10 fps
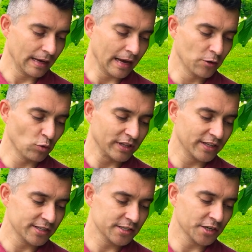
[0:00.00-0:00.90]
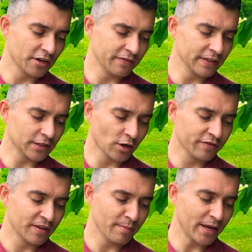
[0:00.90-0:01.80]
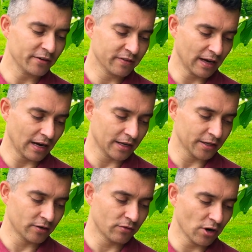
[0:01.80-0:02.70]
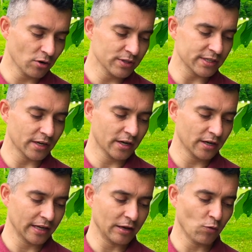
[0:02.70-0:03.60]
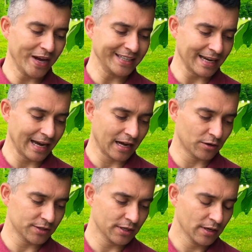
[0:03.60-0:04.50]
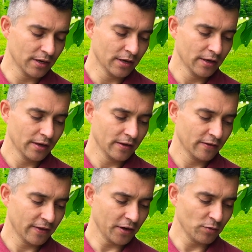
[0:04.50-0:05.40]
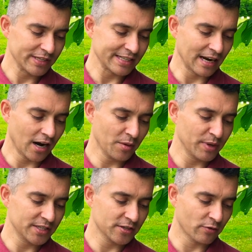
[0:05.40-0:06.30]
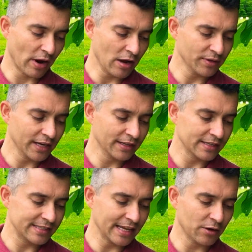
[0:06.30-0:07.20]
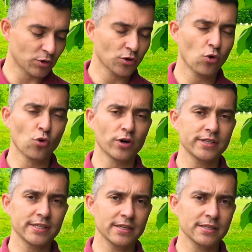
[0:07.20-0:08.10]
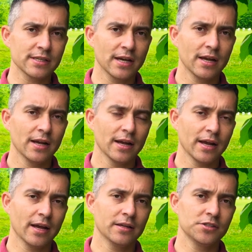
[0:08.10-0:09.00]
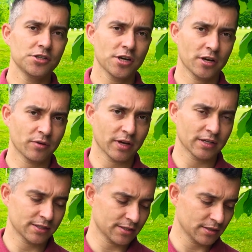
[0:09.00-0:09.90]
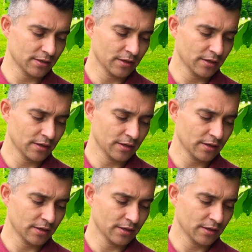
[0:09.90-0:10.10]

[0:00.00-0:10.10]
And when the servant of the men of God arose early and went out, there was an army surrounding the city with horses and chariots.